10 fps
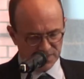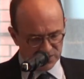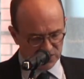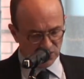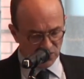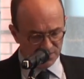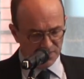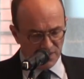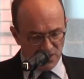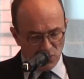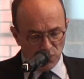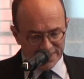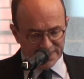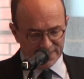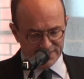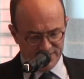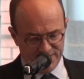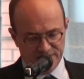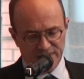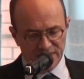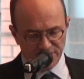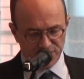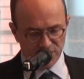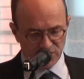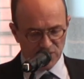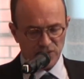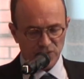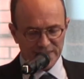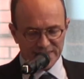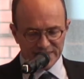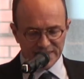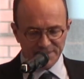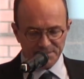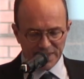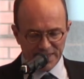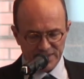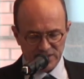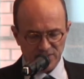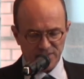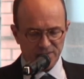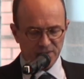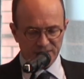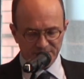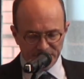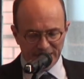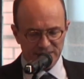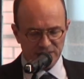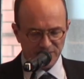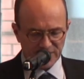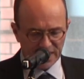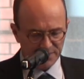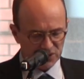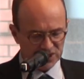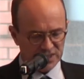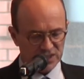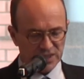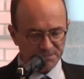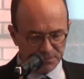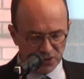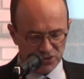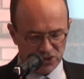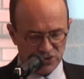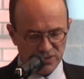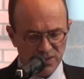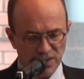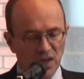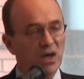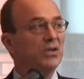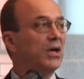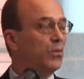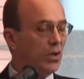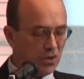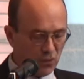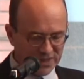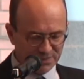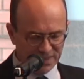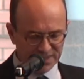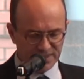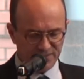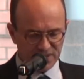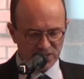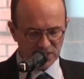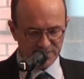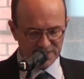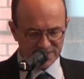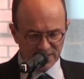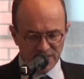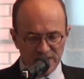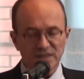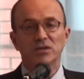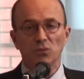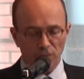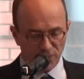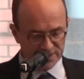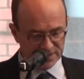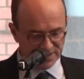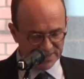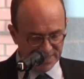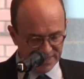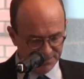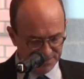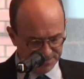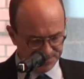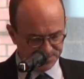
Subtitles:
So, we can therefore agree that the impact of climate change and pollution on our respective economies is roughly the same.